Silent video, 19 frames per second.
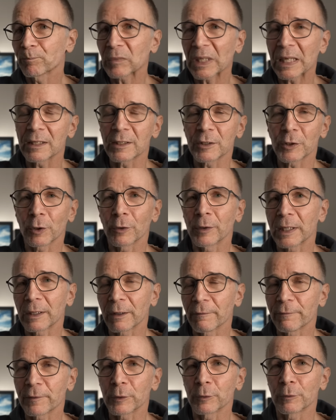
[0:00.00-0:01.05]
enjoying
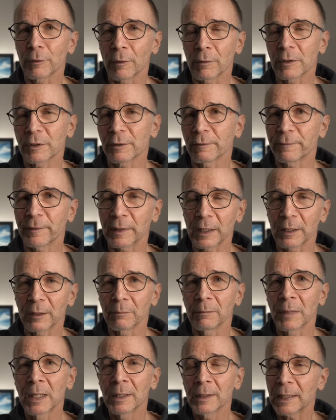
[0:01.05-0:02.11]
a few rolls of
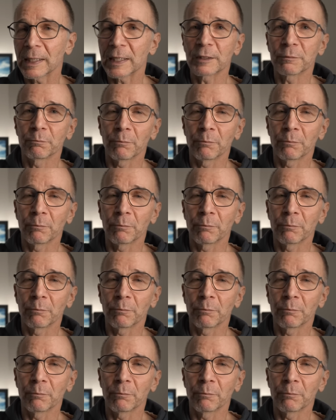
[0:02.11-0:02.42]
film each